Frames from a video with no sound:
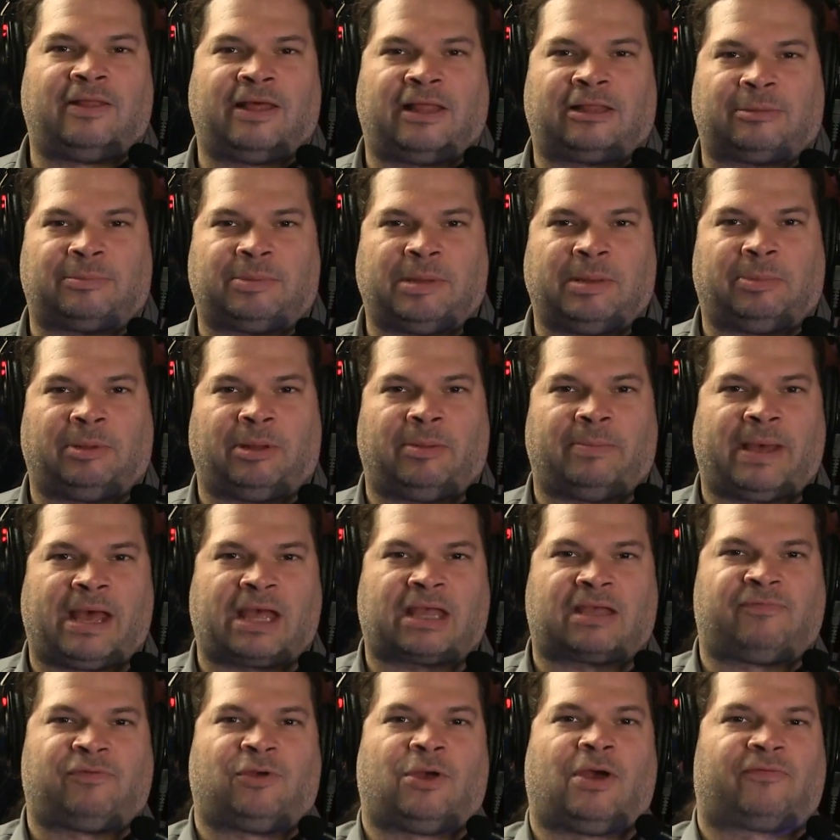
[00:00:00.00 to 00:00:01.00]
that the people in
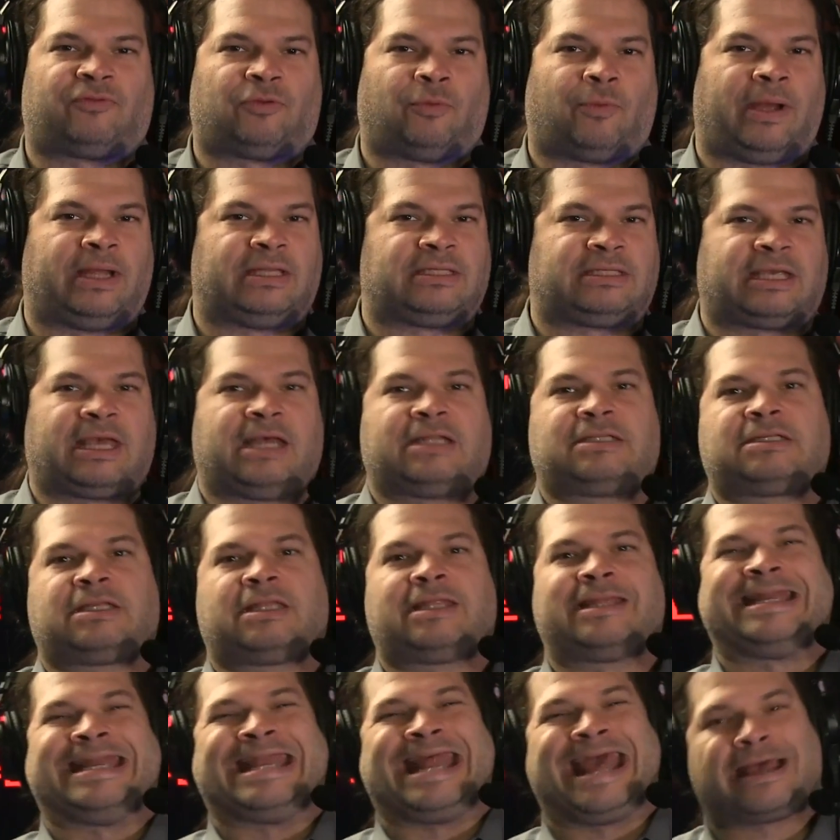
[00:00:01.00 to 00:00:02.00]
back of you have to wait to get to
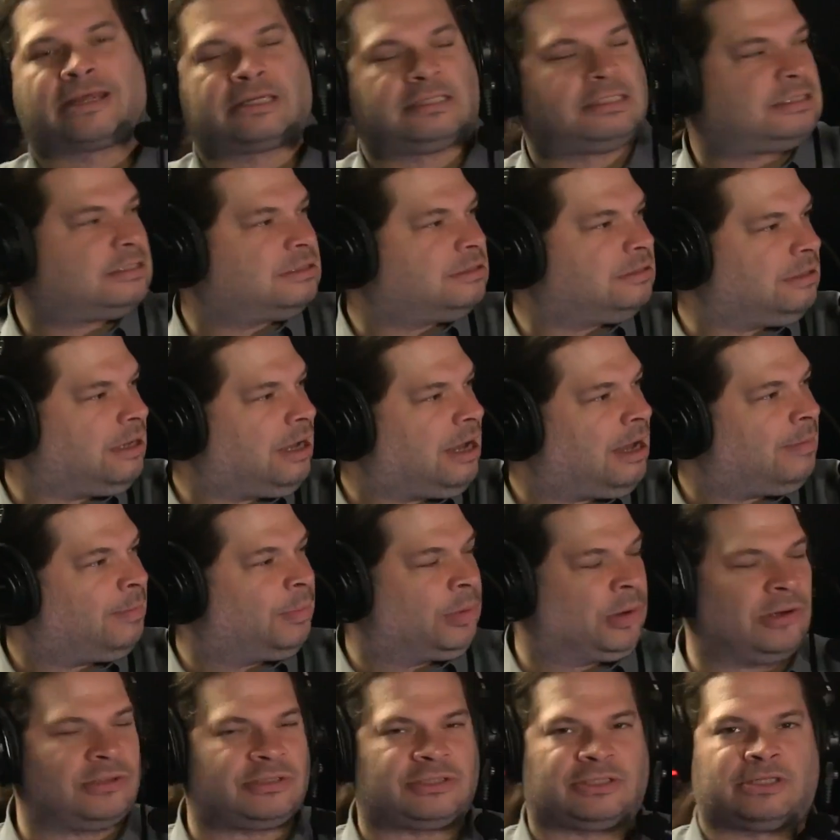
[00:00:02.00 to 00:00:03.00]
the next uh,
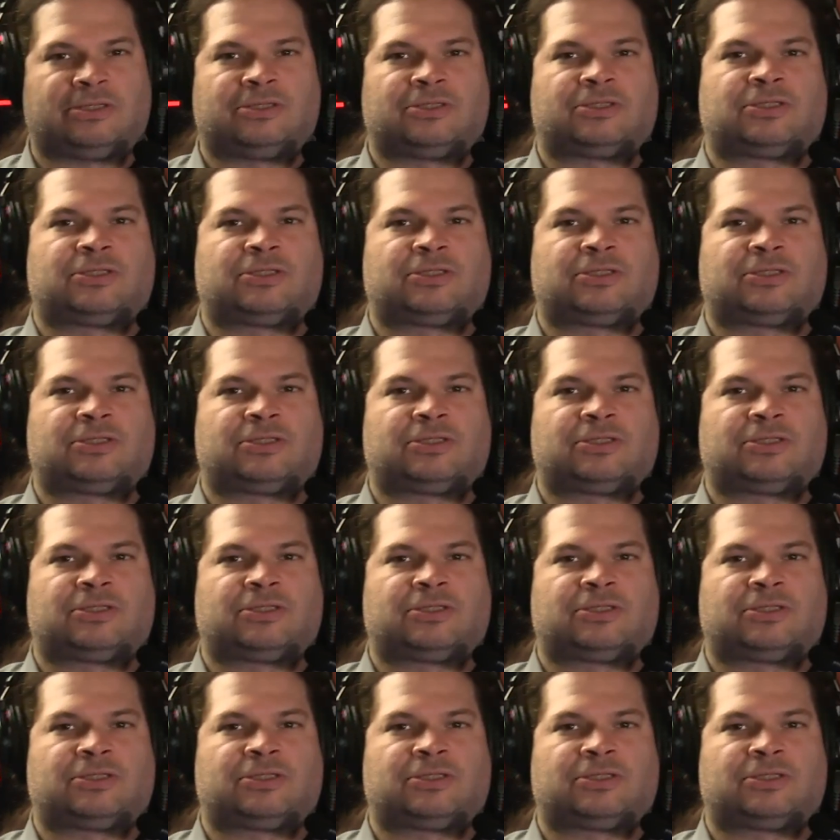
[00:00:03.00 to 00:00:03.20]
person